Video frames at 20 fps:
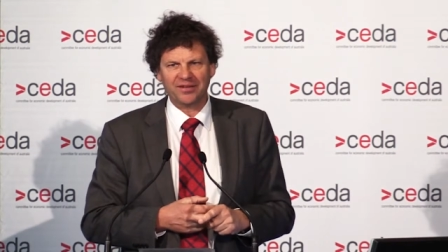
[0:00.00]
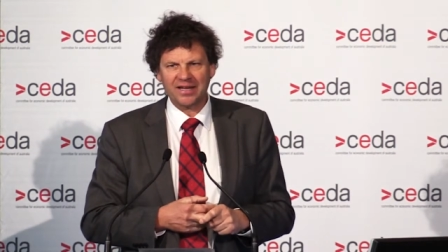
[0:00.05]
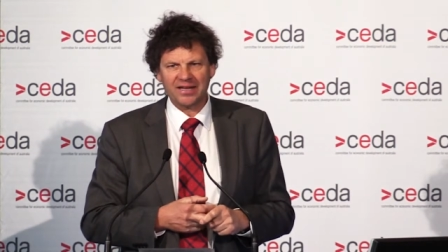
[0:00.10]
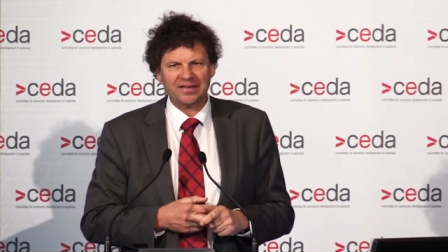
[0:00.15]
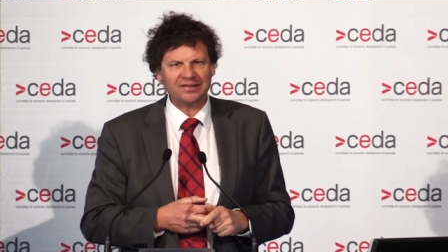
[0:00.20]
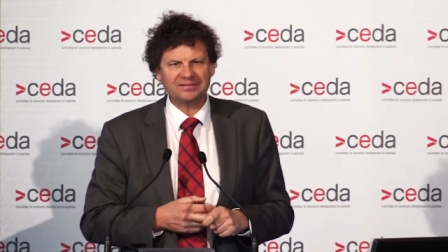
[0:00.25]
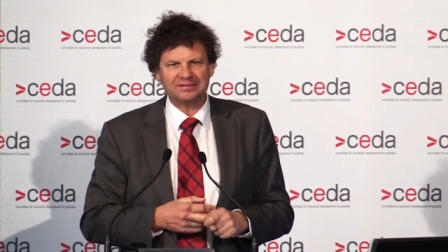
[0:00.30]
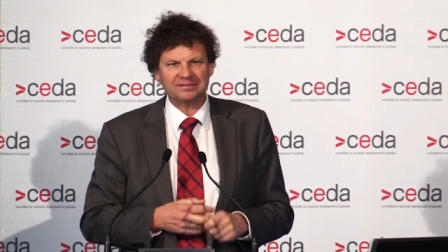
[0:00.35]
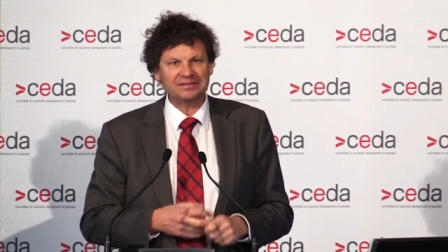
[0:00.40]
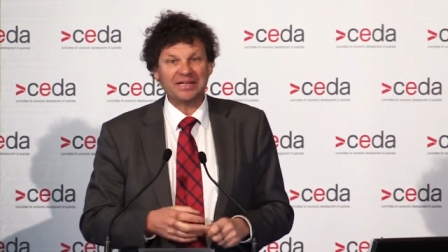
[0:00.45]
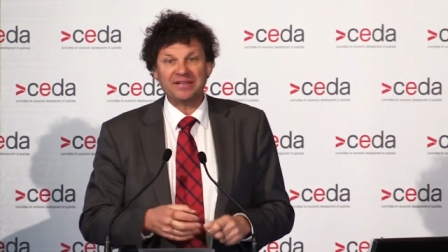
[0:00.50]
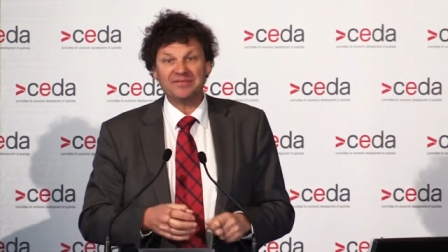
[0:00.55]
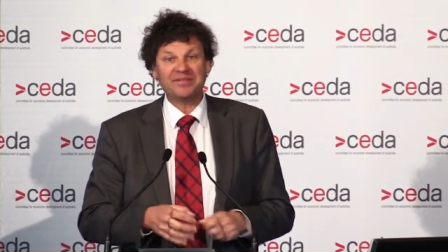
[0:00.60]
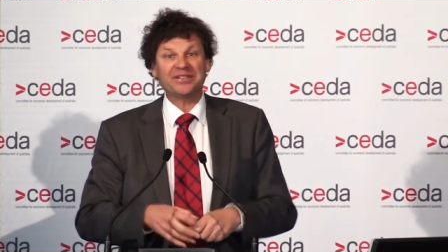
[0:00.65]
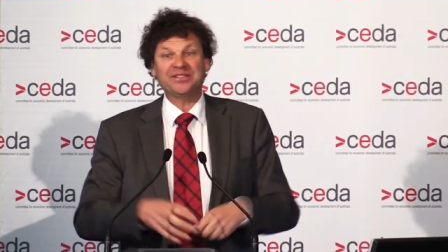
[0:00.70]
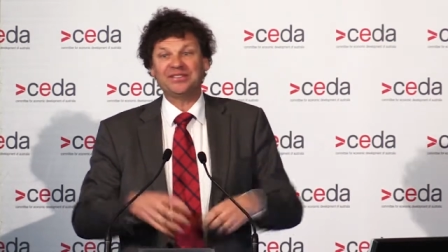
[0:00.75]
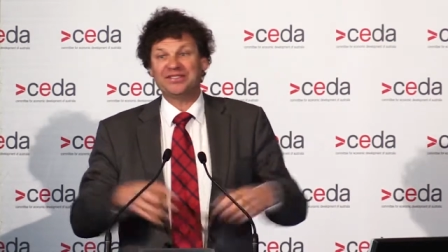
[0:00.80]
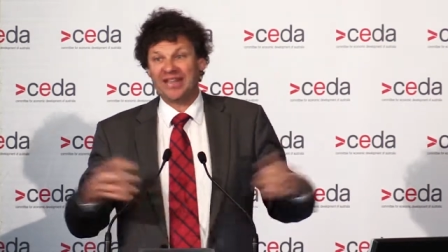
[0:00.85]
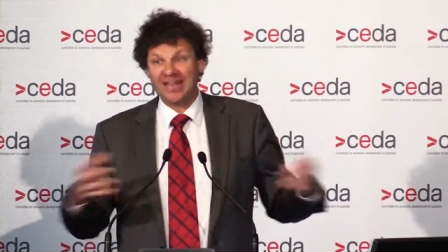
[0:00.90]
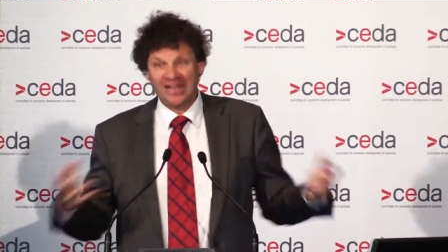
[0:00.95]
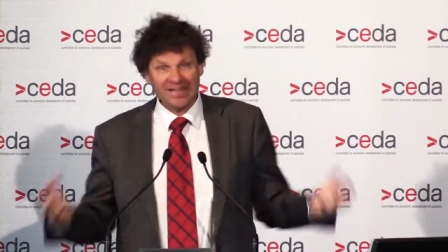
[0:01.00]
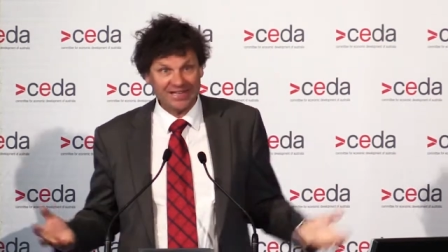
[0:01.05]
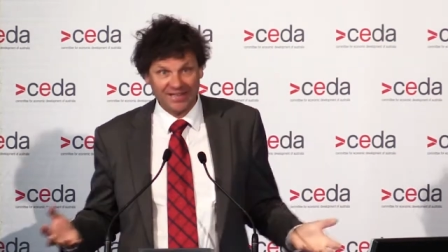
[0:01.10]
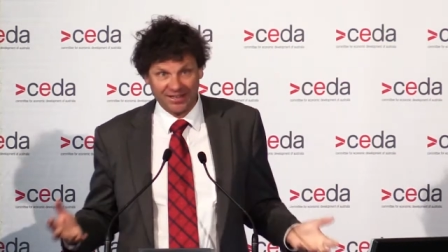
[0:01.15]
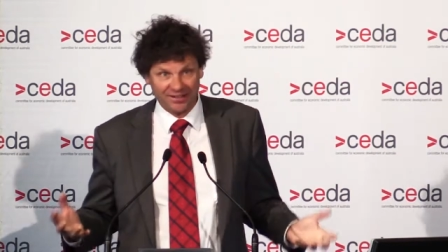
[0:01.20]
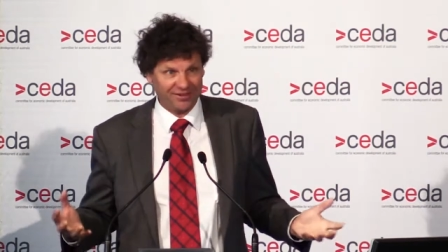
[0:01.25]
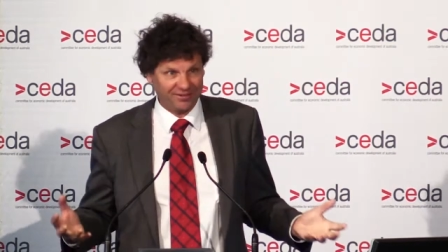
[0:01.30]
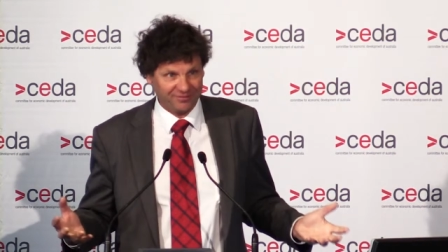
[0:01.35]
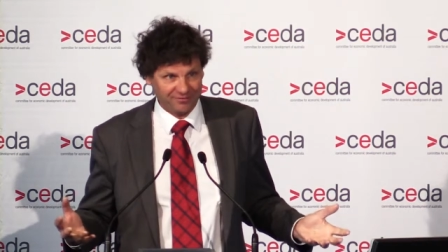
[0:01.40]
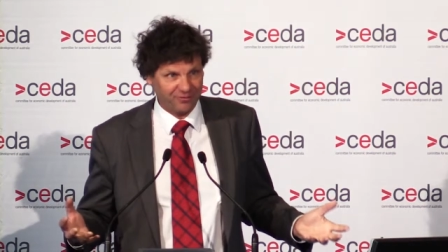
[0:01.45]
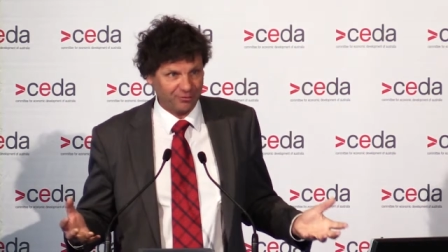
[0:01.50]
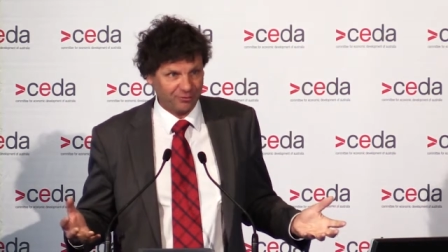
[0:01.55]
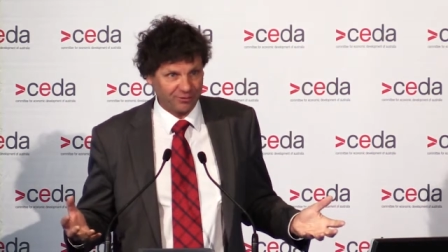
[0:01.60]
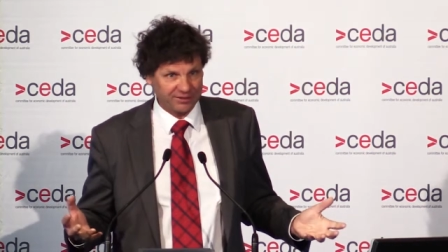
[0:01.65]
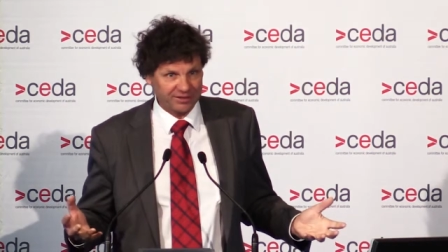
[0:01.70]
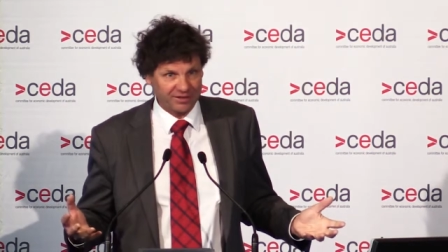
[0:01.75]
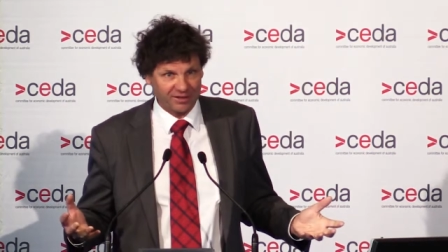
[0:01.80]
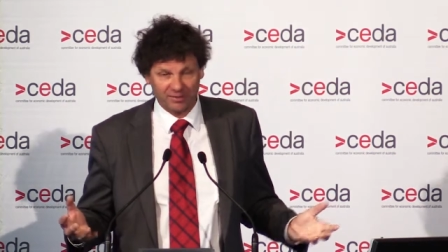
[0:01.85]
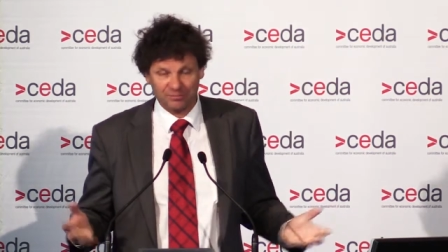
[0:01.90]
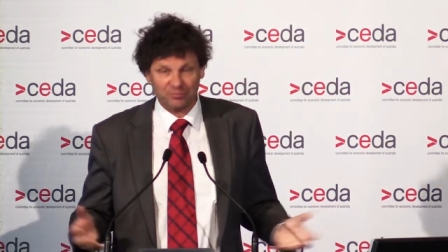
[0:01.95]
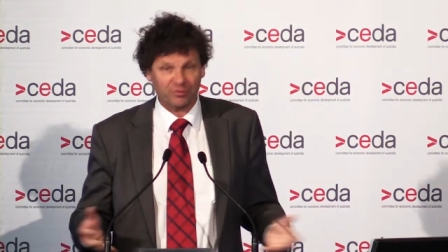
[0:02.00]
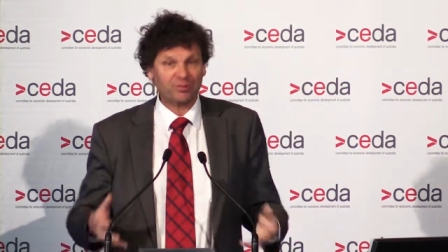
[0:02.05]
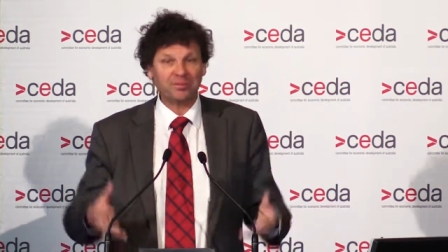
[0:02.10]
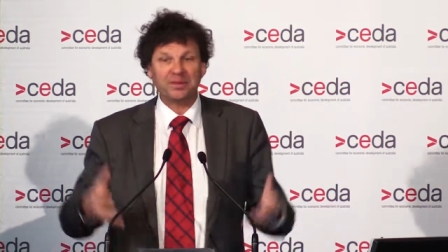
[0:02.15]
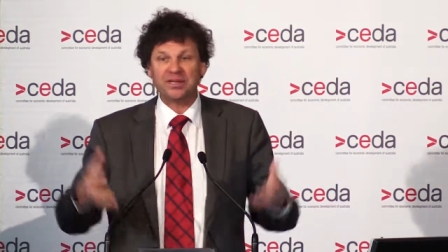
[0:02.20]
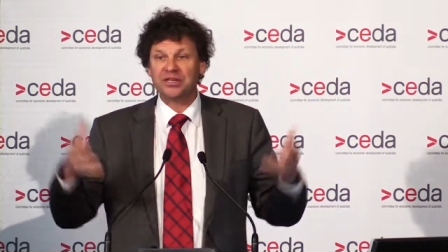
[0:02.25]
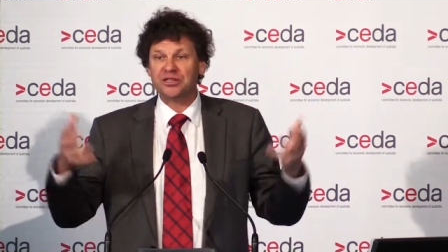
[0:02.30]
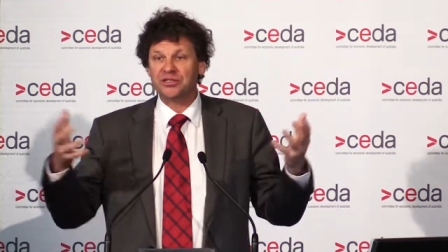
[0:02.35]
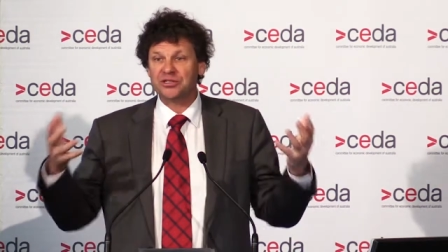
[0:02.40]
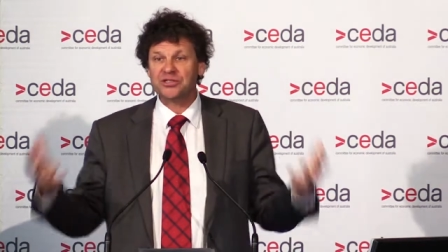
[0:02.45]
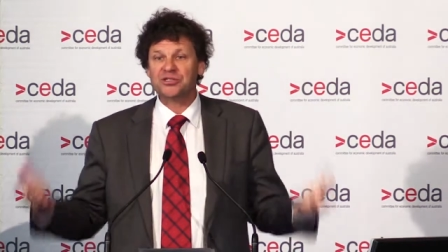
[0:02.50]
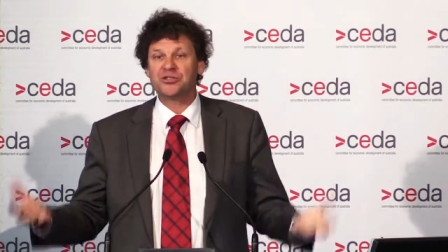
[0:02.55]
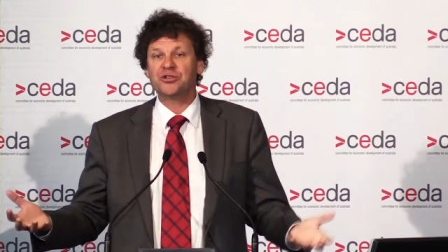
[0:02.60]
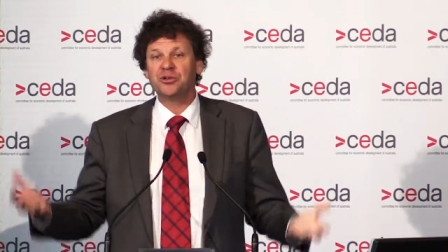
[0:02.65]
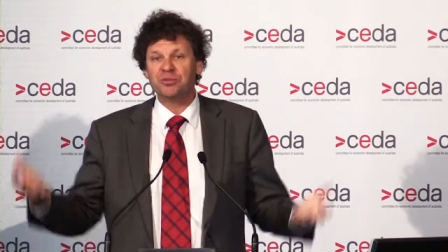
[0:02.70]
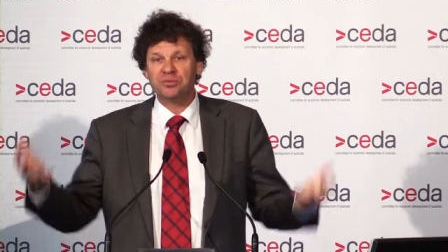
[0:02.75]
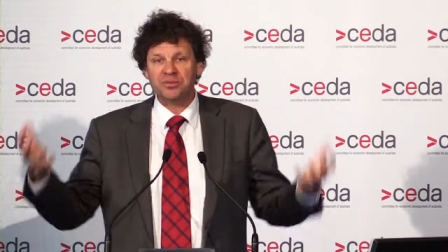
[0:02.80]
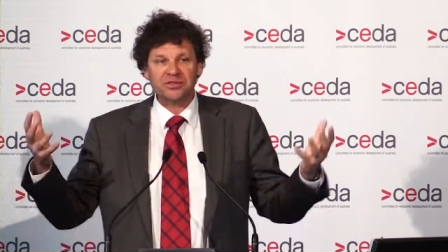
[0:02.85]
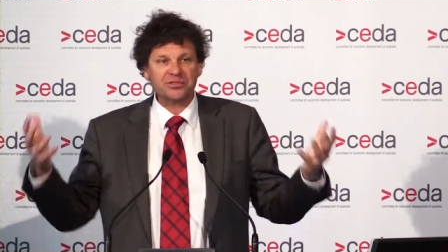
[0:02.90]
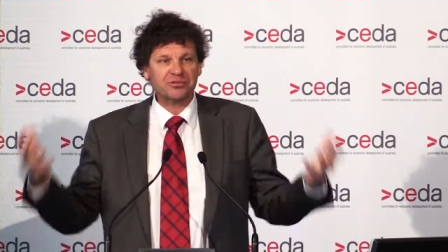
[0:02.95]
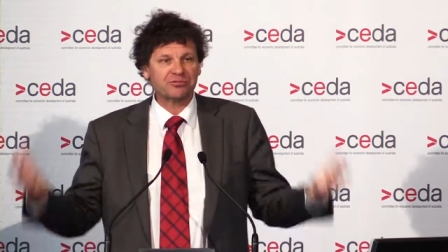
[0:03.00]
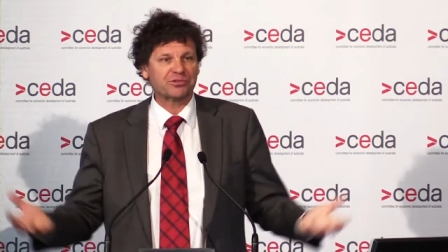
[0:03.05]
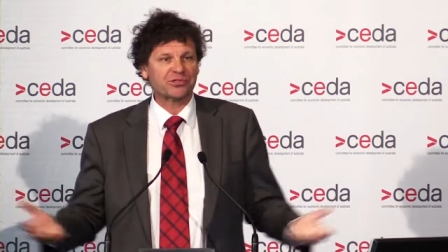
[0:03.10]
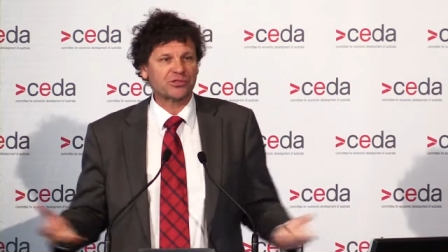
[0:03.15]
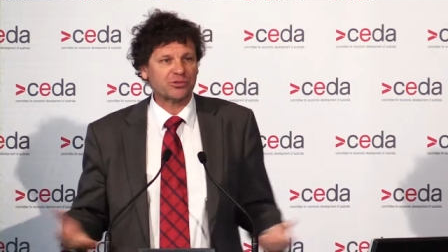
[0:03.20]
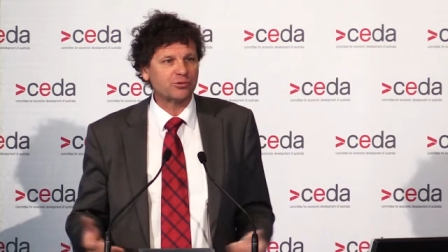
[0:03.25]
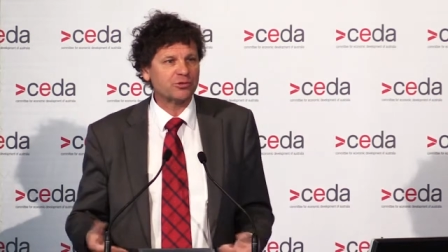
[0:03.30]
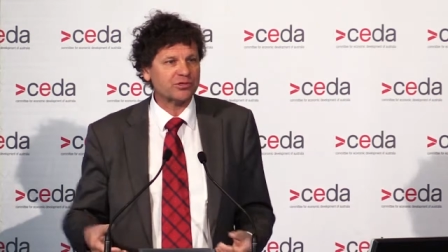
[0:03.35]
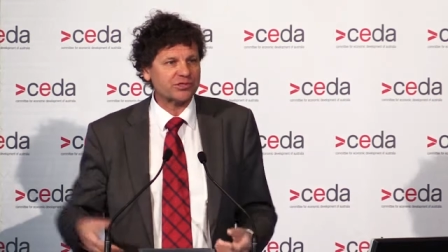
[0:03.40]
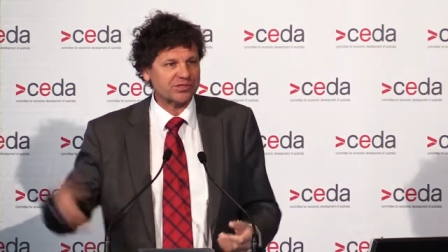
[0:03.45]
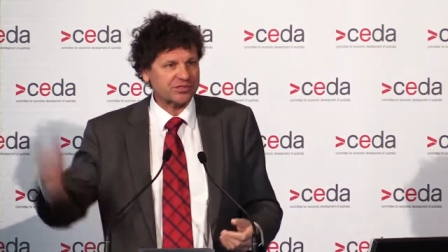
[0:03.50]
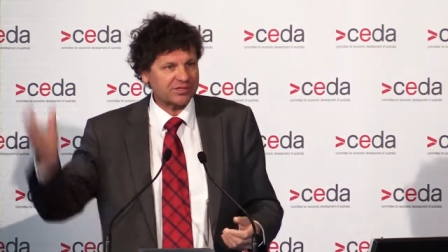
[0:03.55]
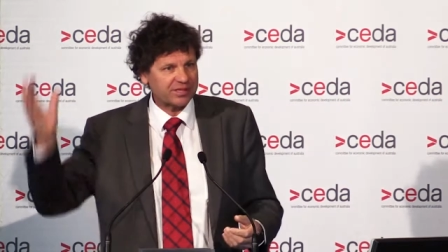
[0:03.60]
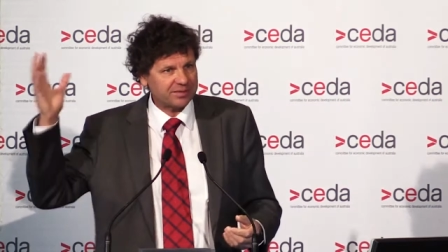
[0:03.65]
I hadn't even done anything for it yet. I'd probably consumed its resources.